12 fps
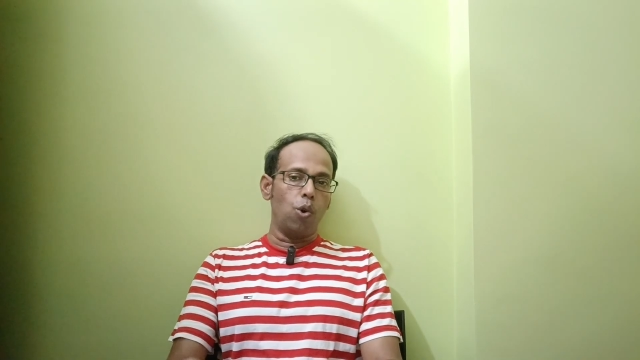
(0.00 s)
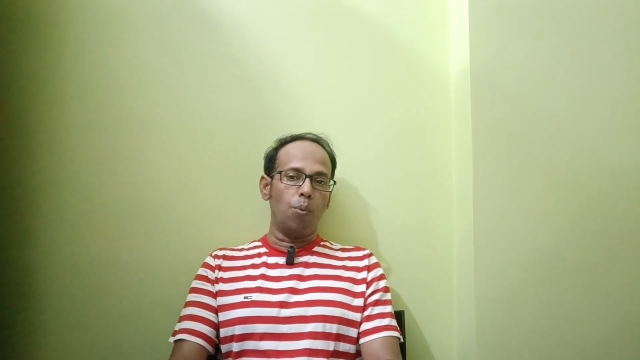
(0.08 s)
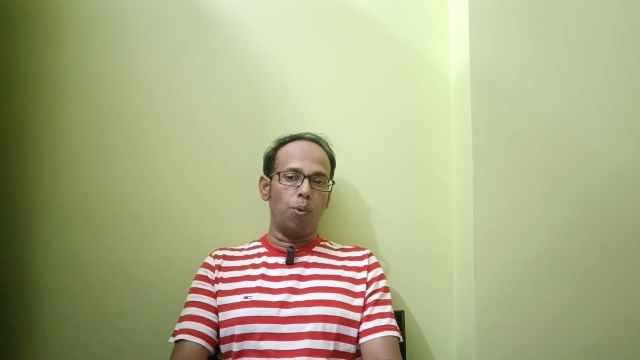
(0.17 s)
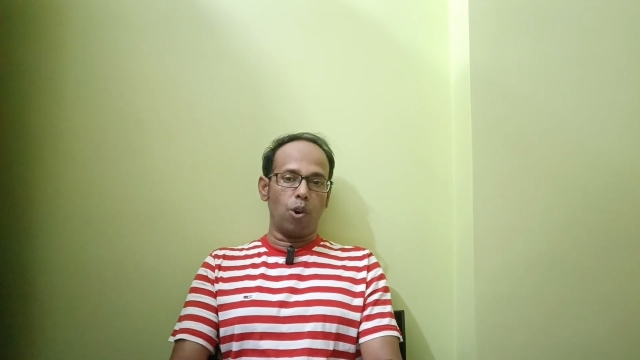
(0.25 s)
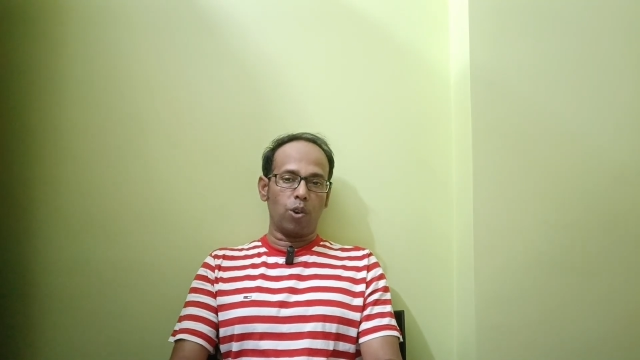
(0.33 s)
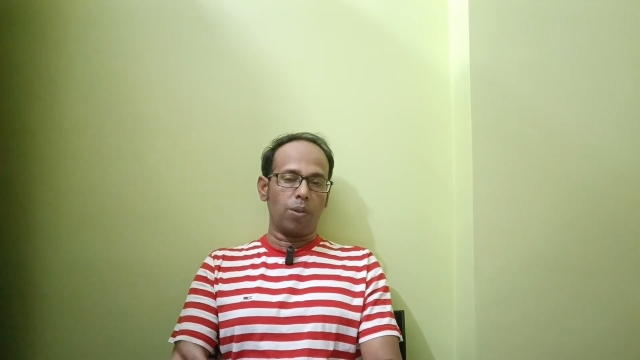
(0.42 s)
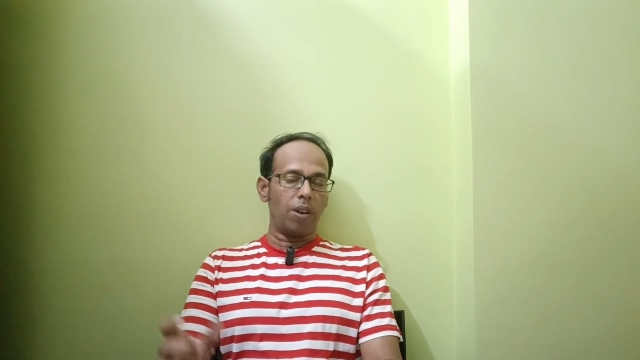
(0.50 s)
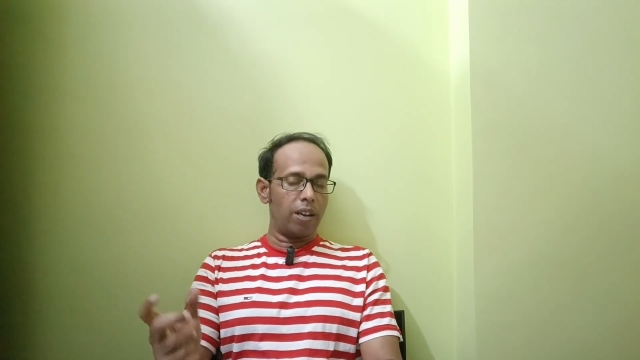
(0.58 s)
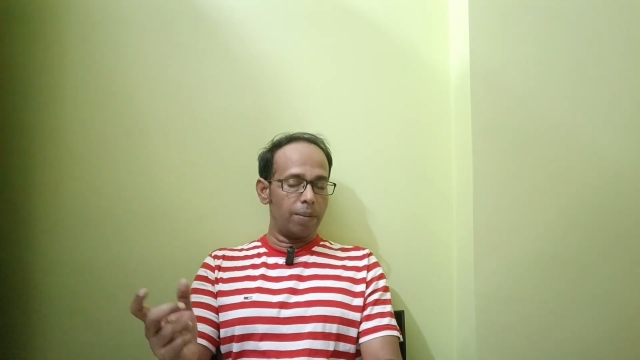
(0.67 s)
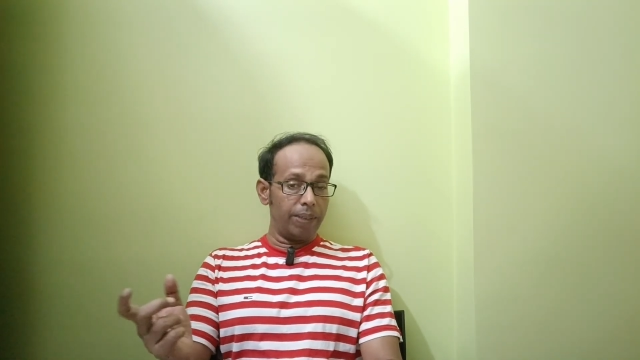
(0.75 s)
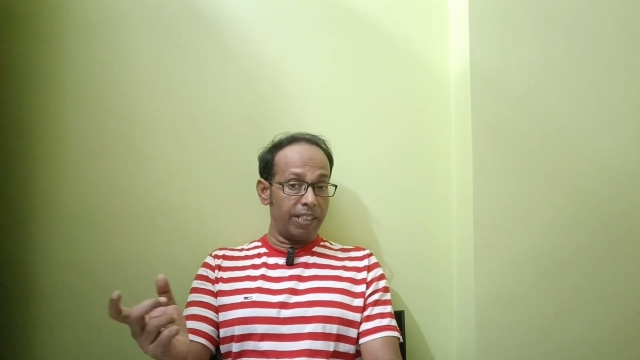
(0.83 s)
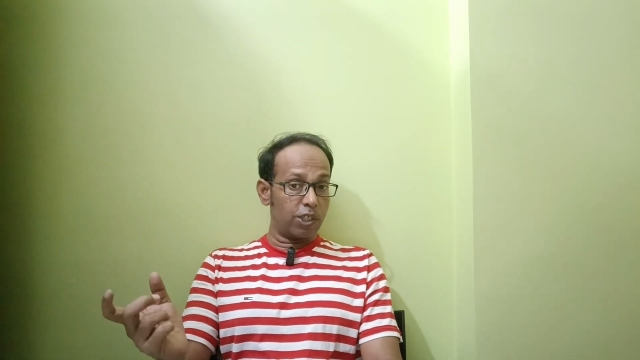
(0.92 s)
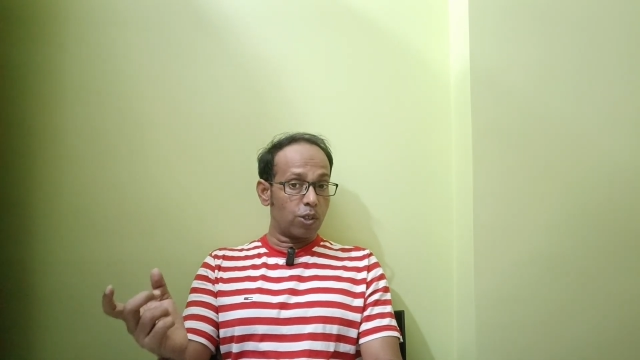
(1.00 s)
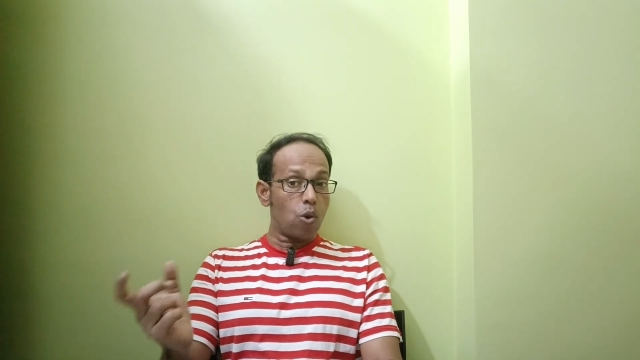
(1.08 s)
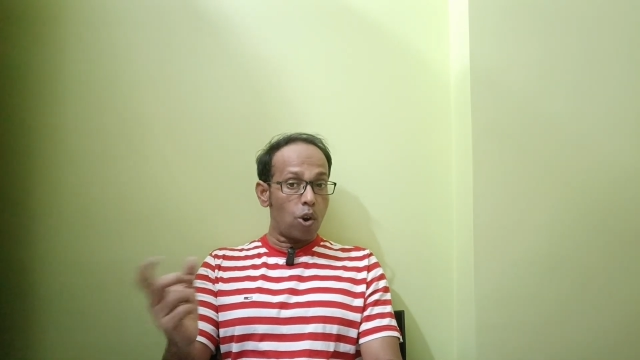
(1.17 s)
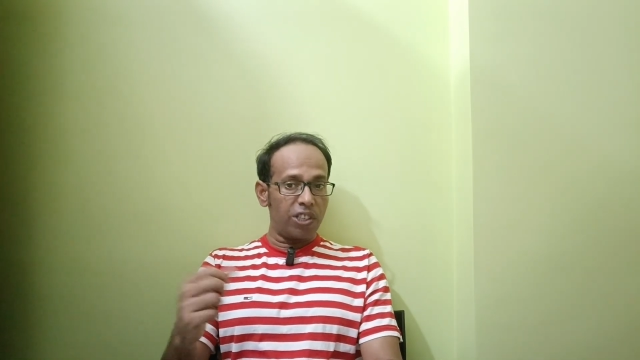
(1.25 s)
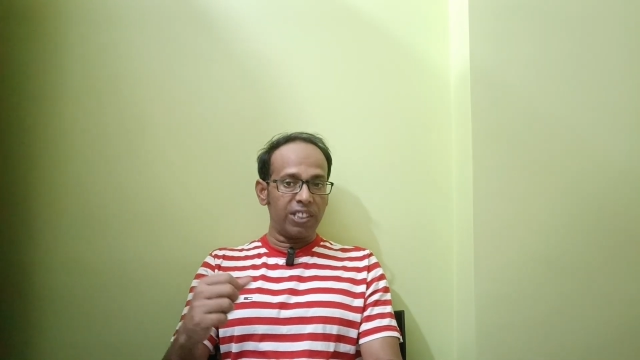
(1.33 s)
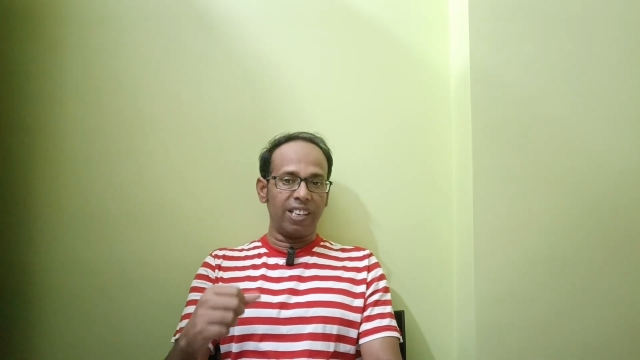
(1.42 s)
block, means
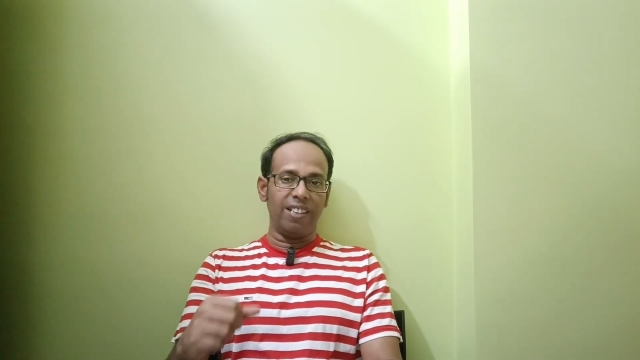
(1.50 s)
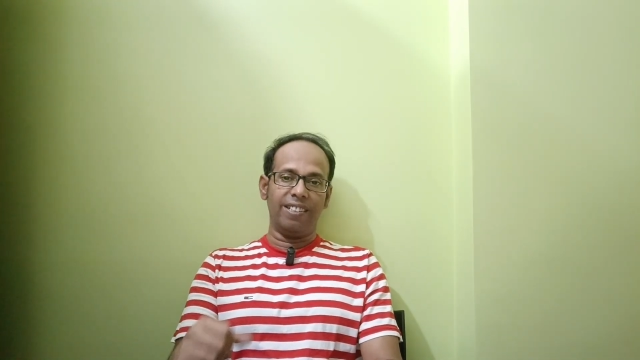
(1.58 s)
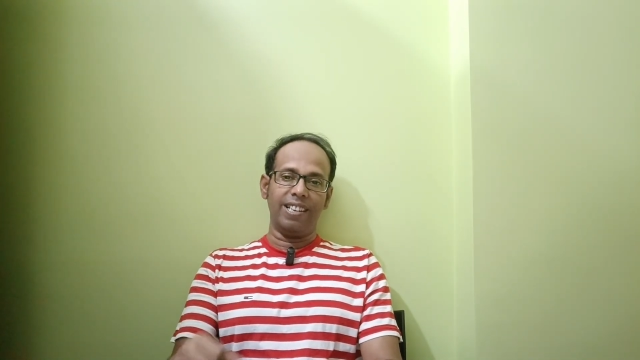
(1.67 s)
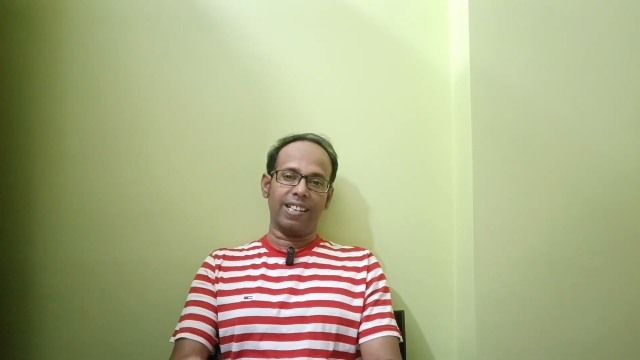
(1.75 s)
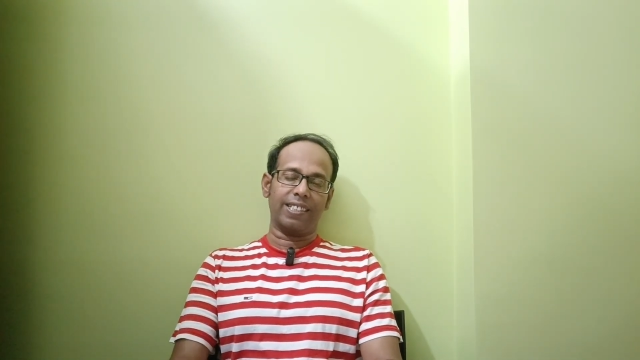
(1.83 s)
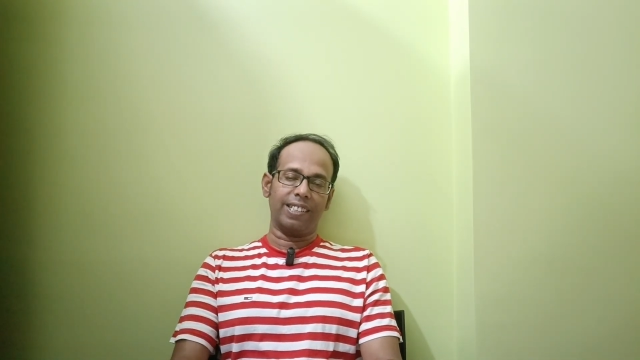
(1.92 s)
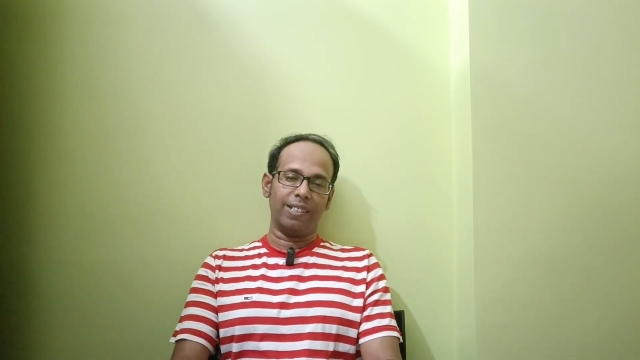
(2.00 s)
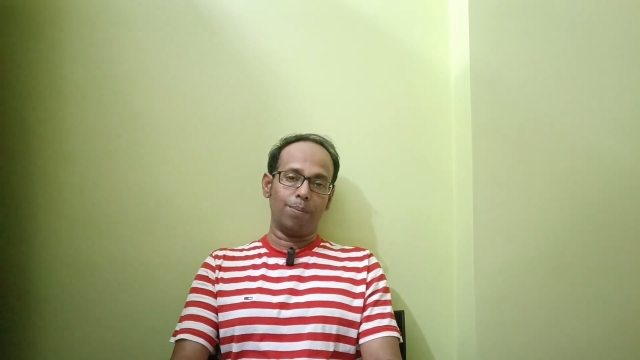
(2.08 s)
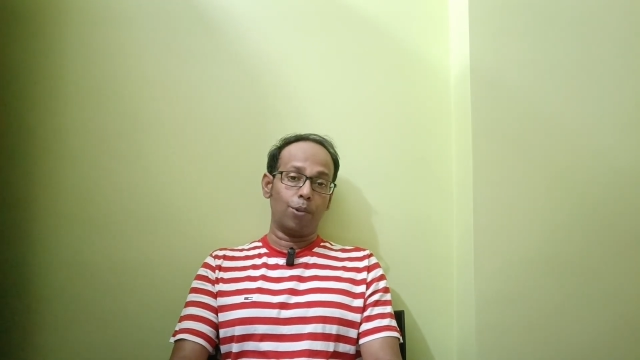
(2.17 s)
cortical reaction